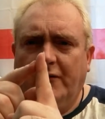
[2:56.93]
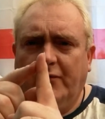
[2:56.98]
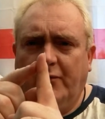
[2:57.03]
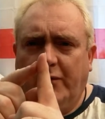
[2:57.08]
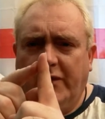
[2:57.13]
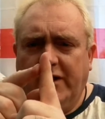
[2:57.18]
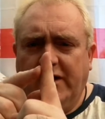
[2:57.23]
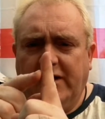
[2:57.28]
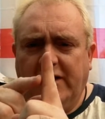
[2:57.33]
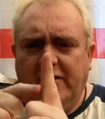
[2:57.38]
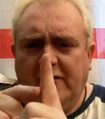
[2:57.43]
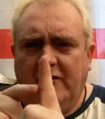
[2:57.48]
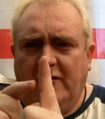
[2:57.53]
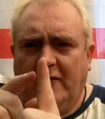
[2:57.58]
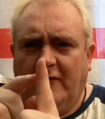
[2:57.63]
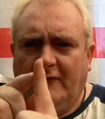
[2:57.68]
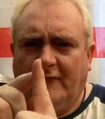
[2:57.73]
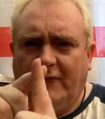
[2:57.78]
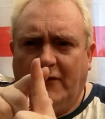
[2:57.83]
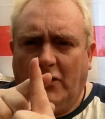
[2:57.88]
there's beer
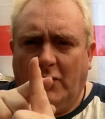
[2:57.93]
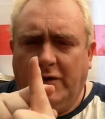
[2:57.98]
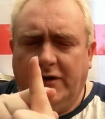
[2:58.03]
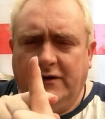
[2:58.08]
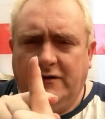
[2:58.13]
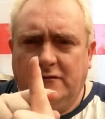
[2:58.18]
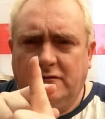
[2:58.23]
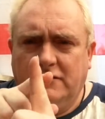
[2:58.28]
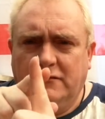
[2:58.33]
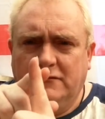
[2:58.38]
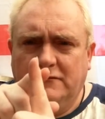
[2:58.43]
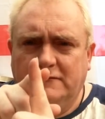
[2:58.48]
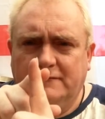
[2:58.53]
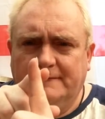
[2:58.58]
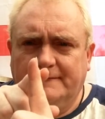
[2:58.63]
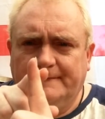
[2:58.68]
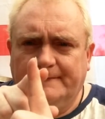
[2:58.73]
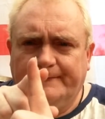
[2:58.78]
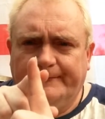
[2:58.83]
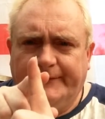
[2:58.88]
flowing
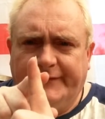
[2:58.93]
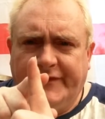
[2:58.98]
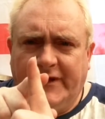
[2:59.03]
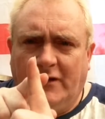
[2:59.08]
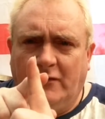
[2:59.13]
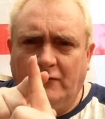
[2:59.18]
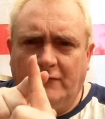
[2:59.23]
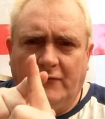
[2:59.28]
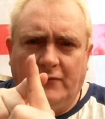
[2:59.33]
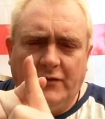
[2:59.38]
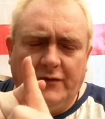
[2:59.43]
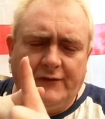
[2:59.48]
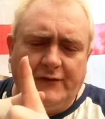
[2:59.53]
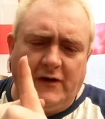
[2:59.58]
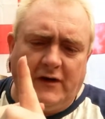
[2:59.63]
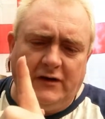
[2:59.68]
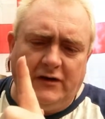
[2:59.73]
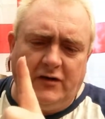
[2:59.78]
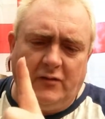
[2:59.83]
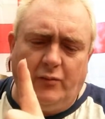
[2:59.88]
down from the
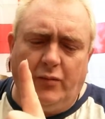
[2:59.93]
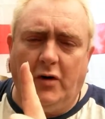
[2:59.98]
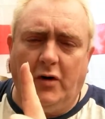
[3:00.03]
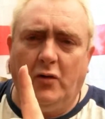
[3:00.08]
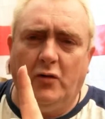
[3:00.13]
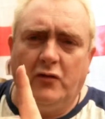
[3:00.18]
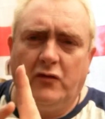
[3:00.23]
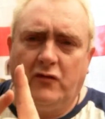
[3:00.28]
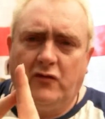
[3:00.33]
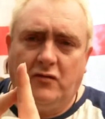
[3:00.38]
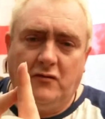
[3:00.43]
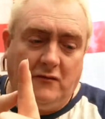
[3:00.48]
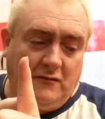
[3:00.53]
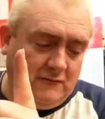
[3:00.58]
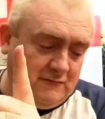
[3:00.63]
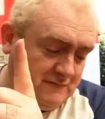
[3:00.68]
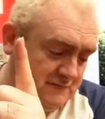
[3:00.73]
side of the post